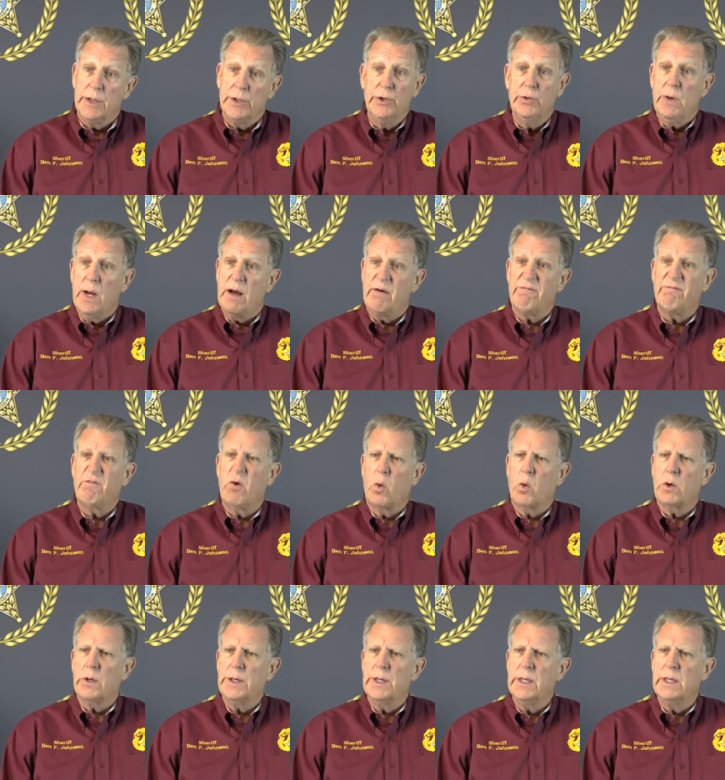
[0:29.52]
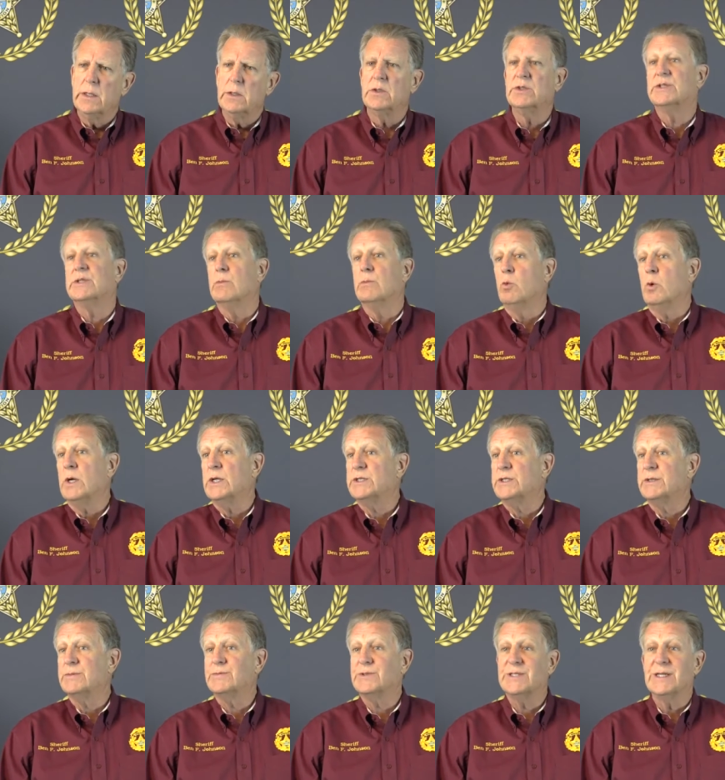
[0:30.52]
You have 4 years in
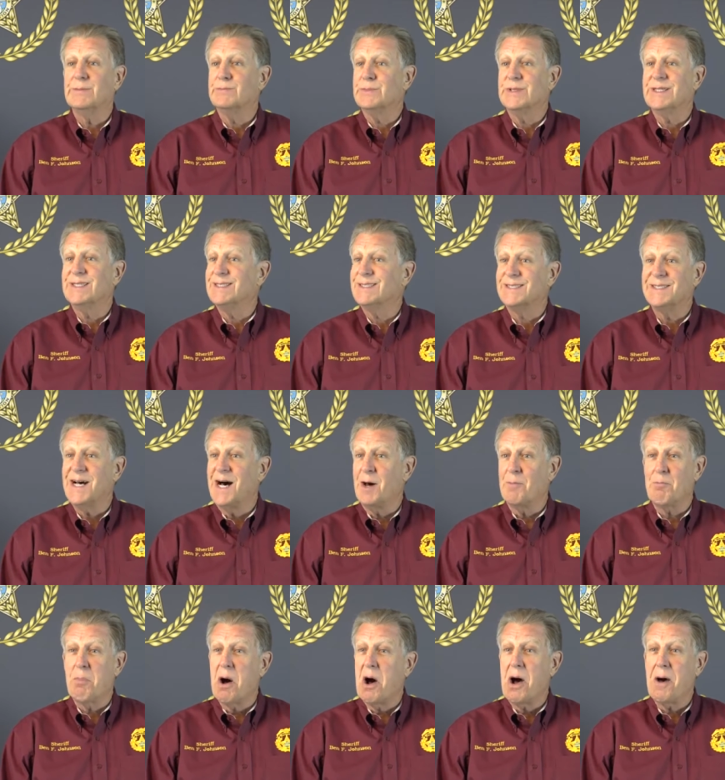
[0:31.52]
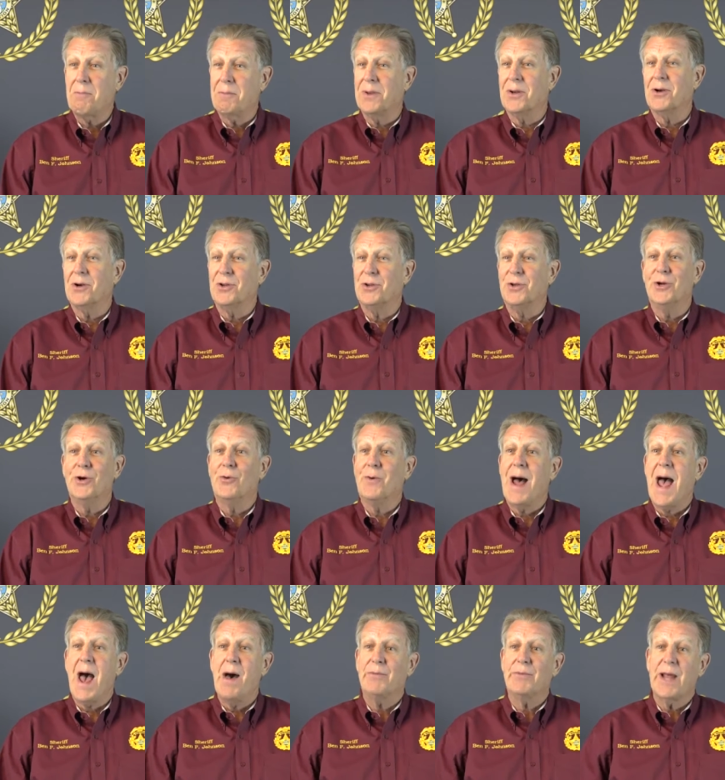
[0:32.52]
which if something is not popular, you don't
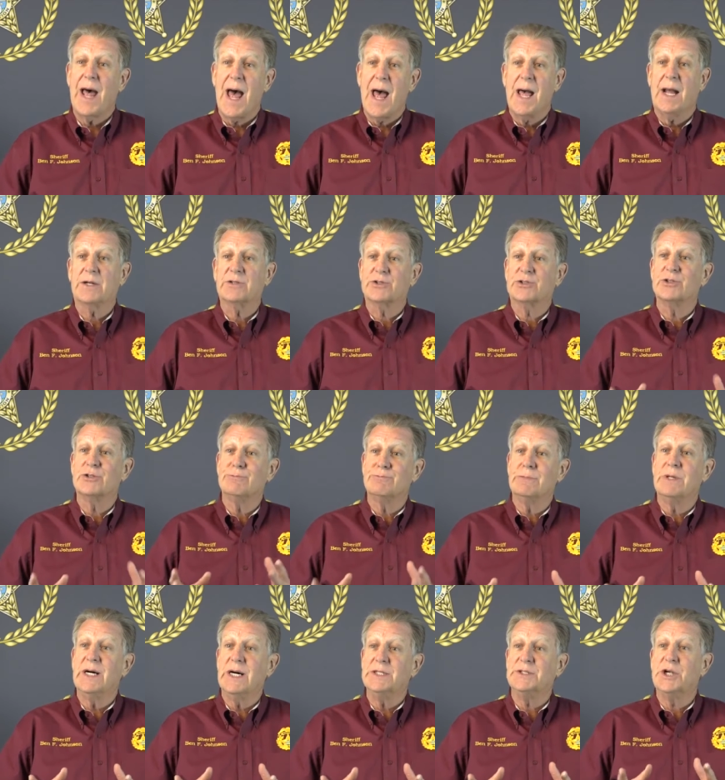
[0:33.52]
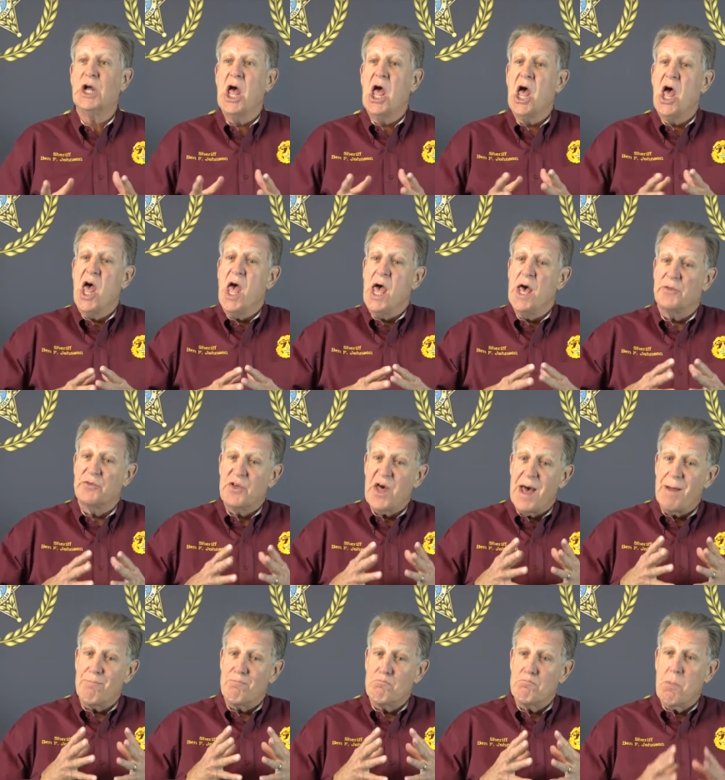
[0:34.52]
have to act so much at
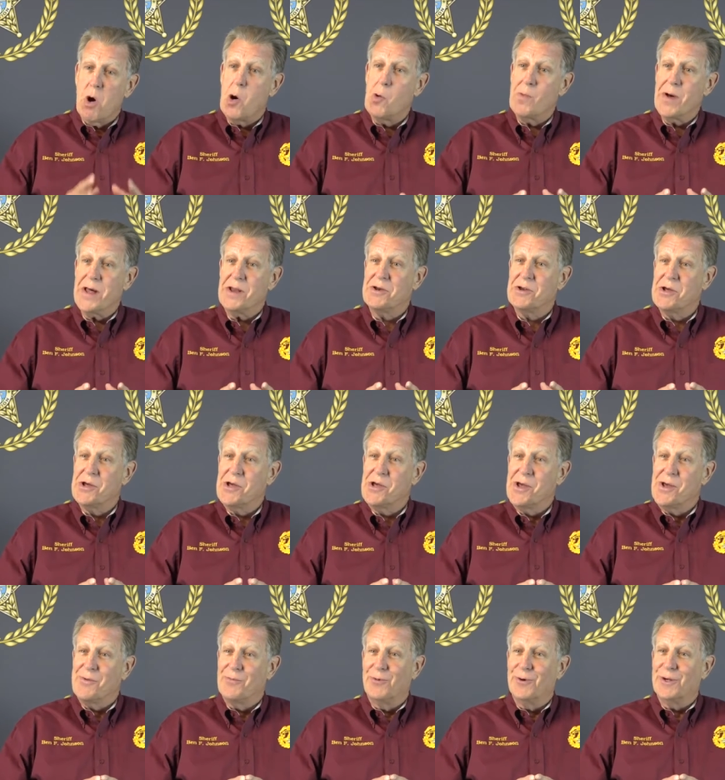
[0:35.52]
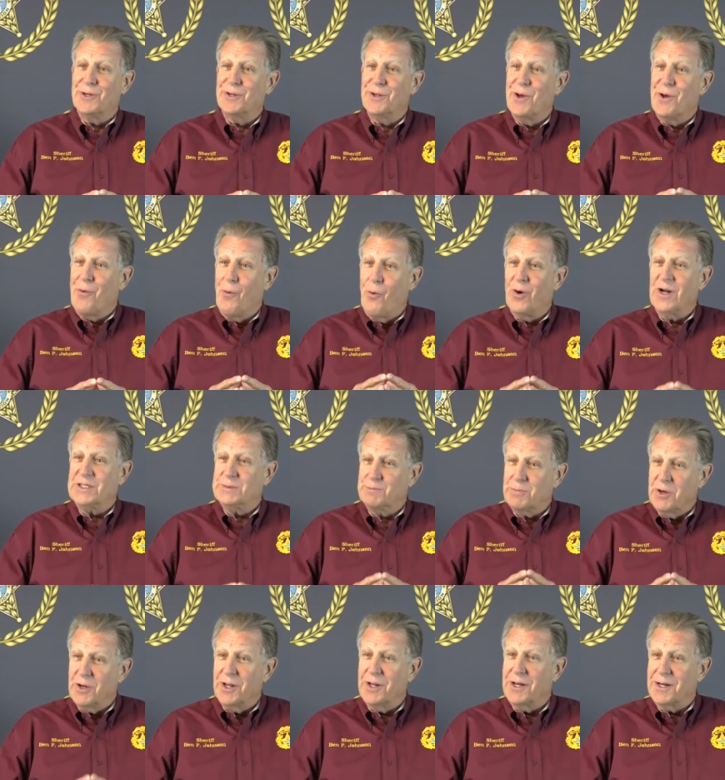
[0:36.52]
that moment with what's
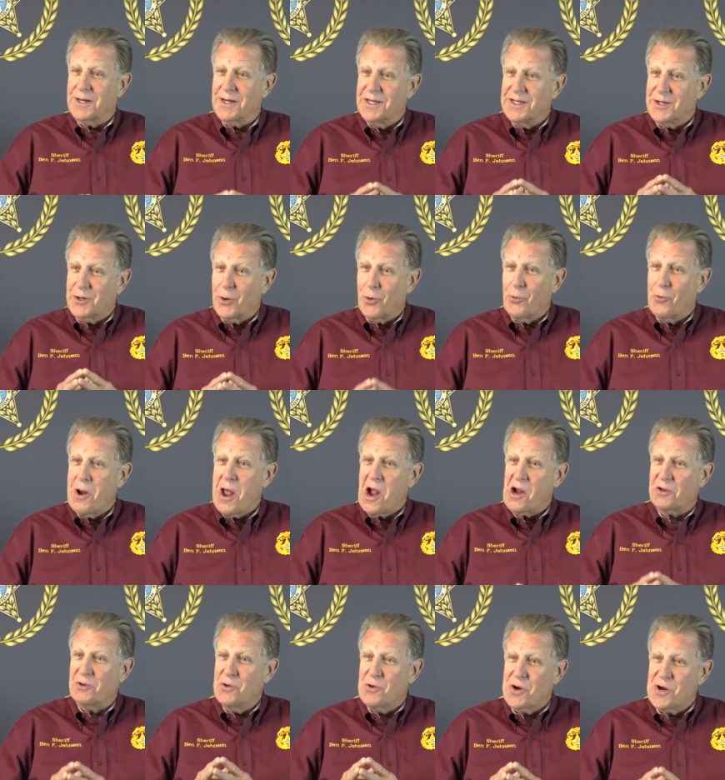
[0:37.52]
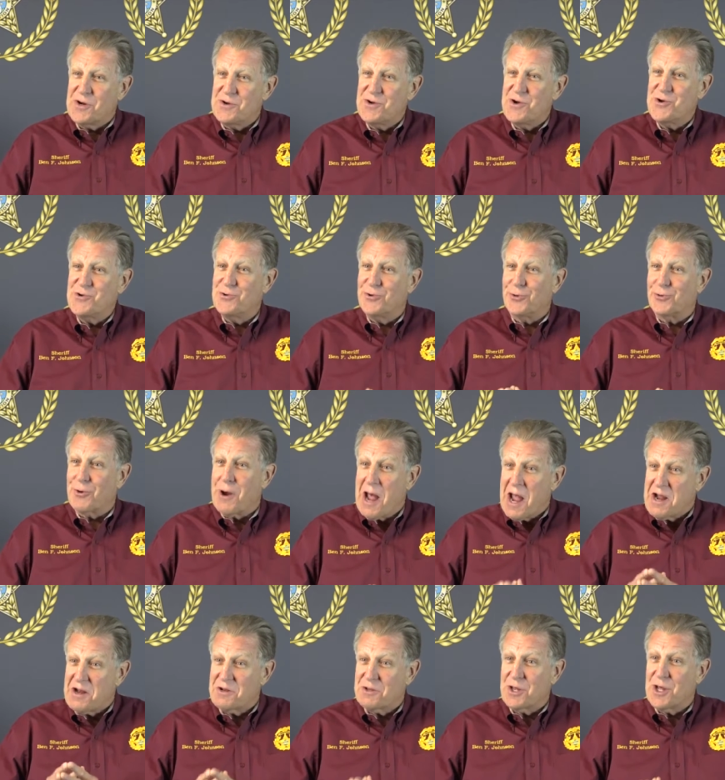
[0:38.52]
politically correct. You can do the
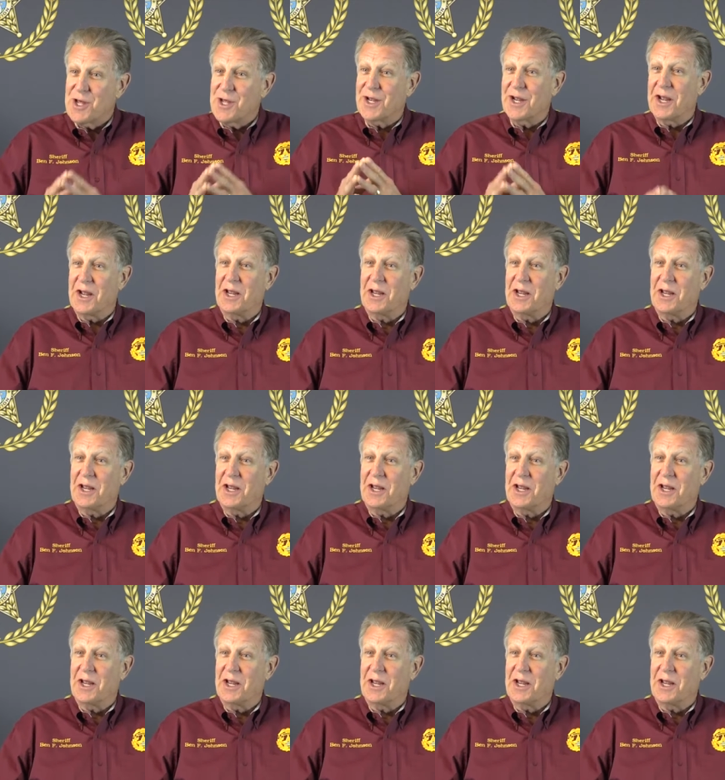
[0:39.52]
right thing.